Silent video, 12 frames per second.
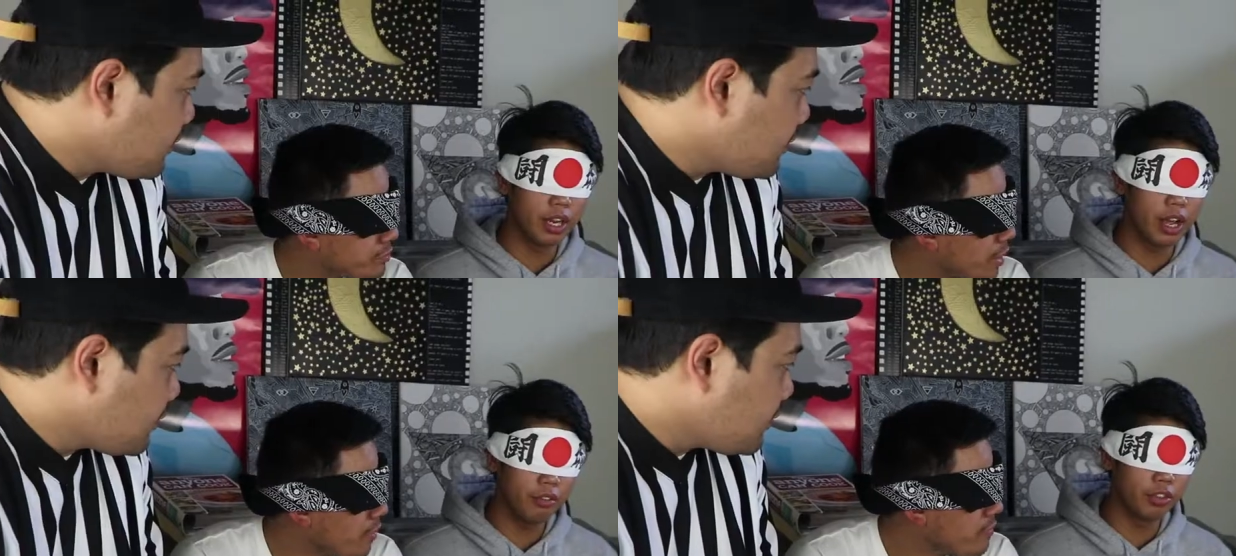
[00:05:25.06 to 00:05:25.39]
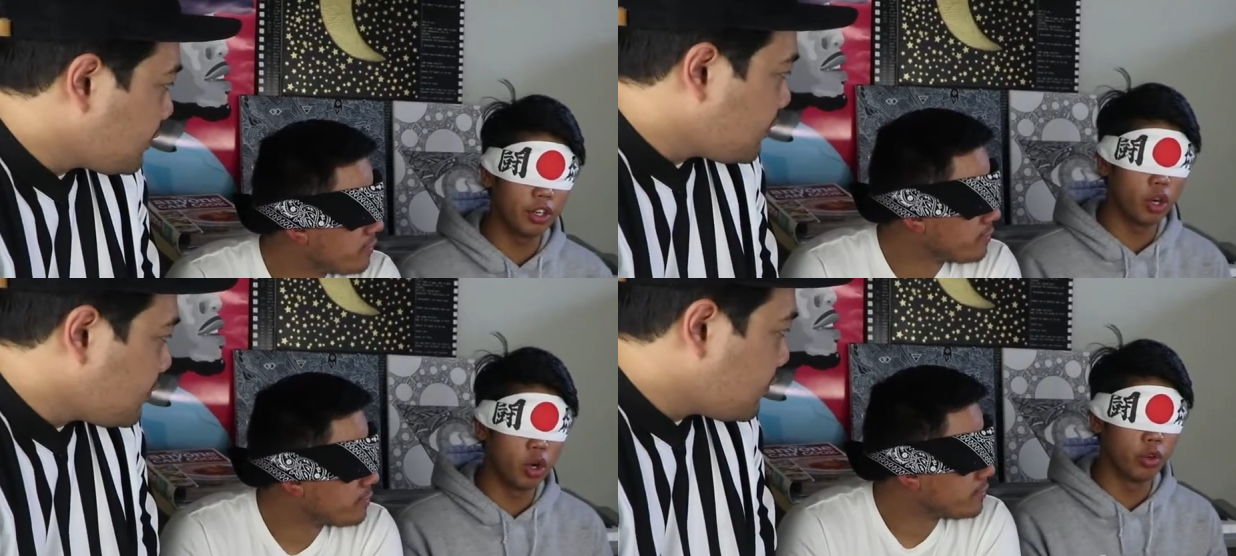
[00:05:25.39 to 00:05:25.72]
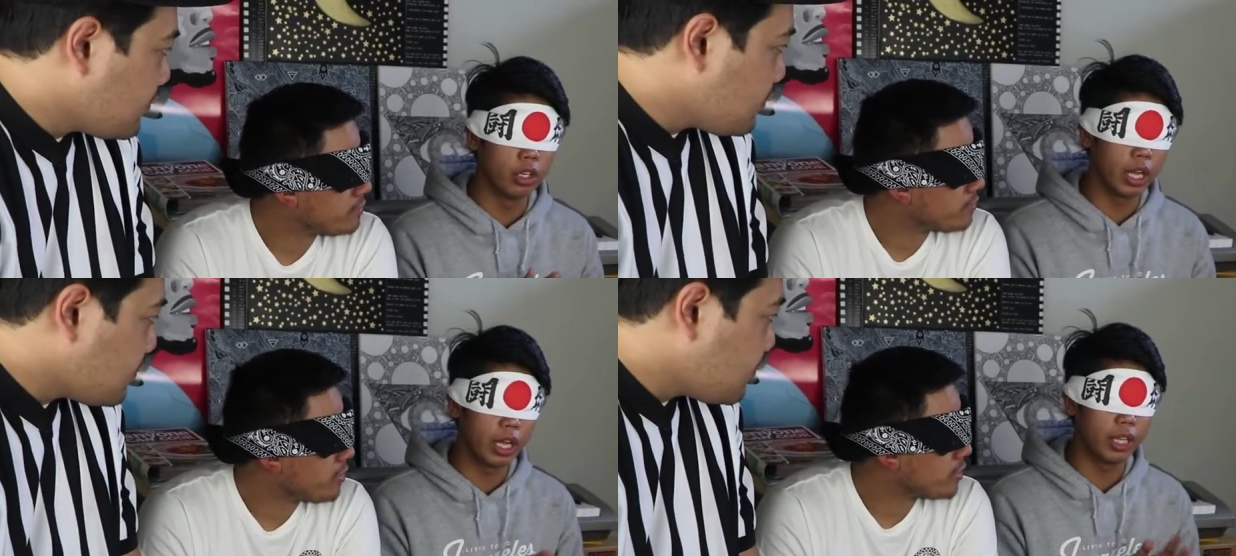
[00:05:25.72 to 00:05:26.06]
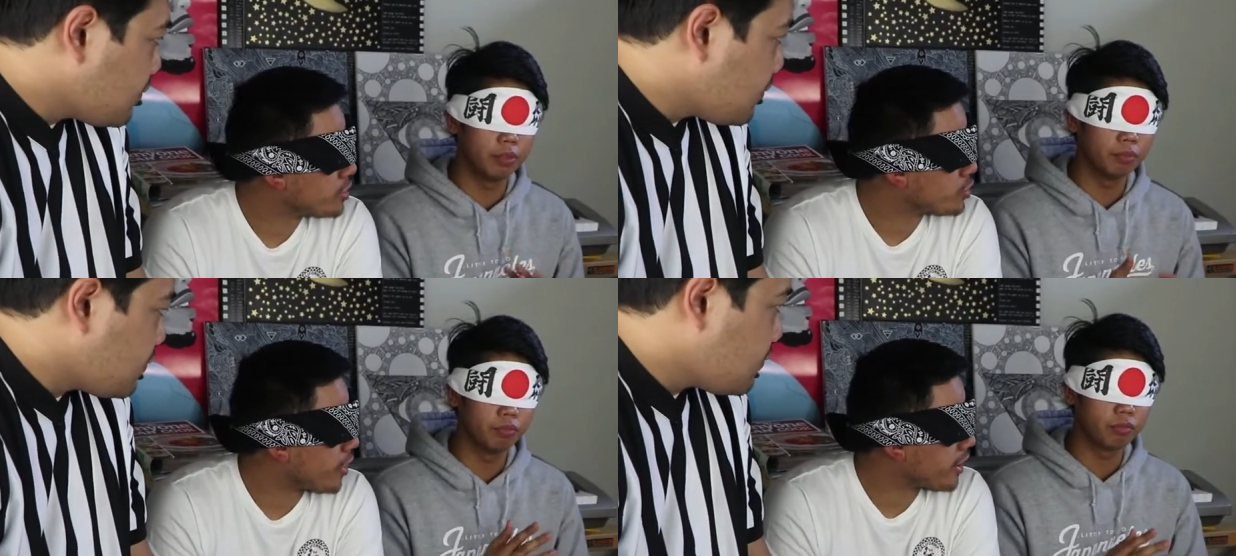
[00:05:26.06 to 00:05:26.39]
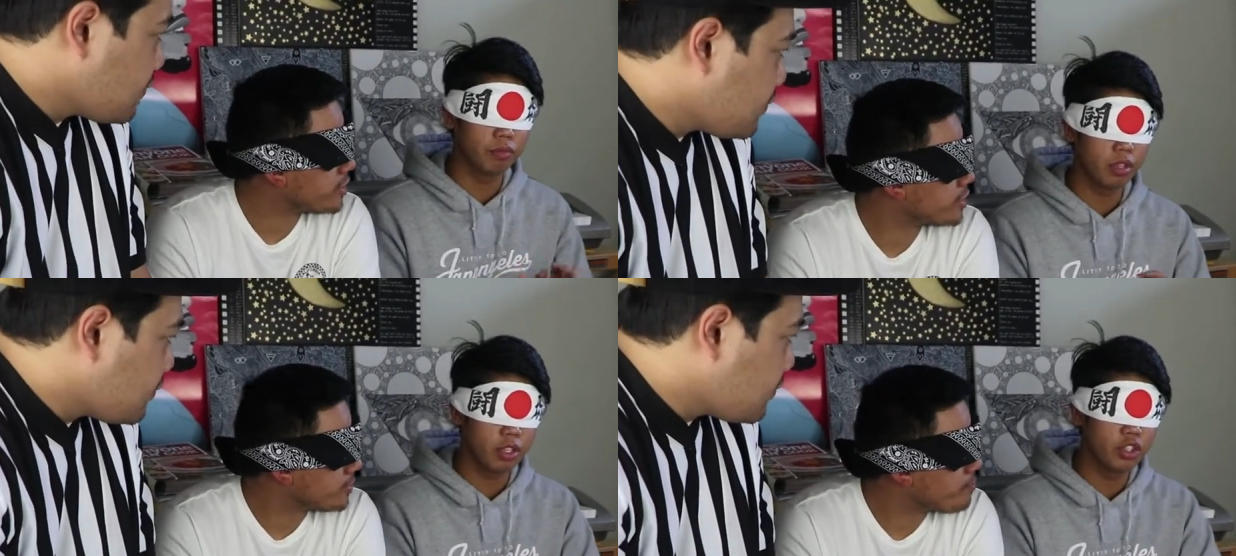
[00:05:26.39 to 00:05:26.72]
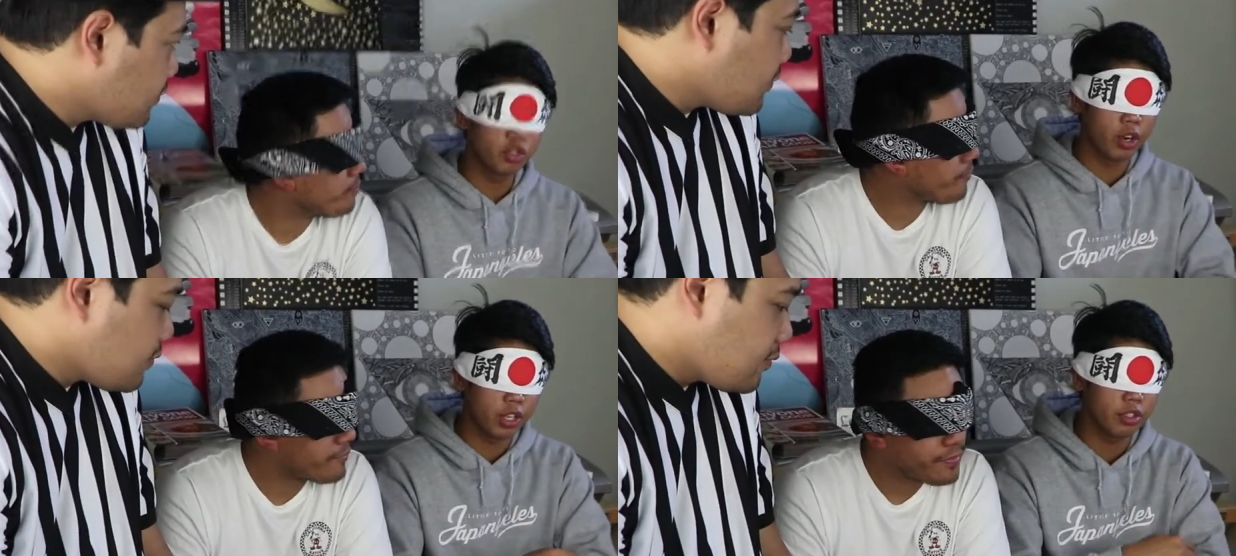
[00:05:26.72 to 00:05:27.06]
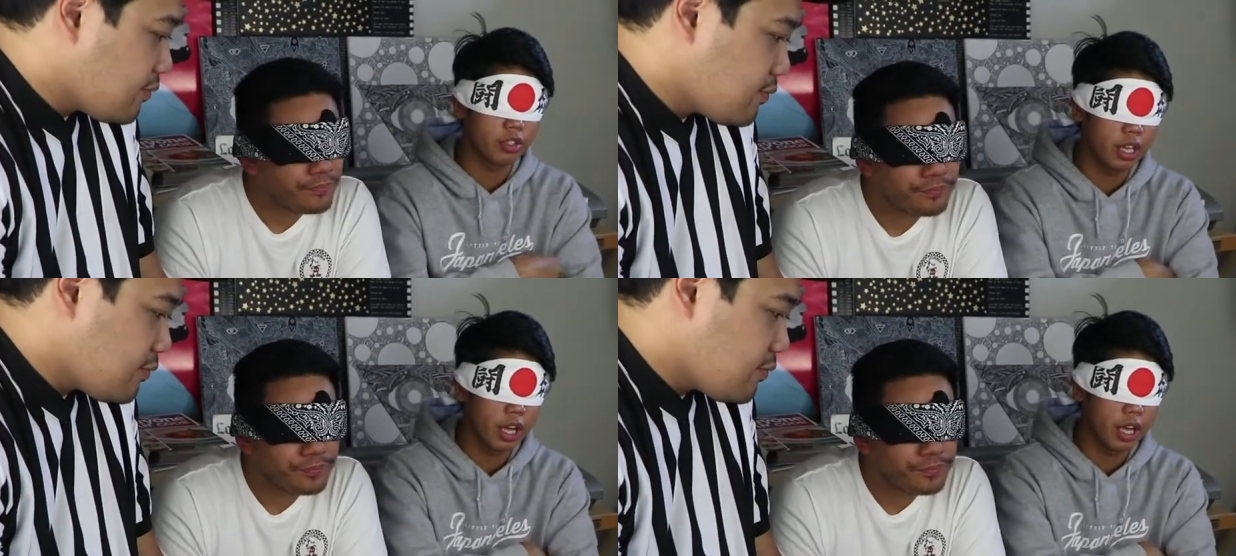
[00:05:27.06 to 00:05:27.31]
Speaker 1: They have their own like strengths. Strengths,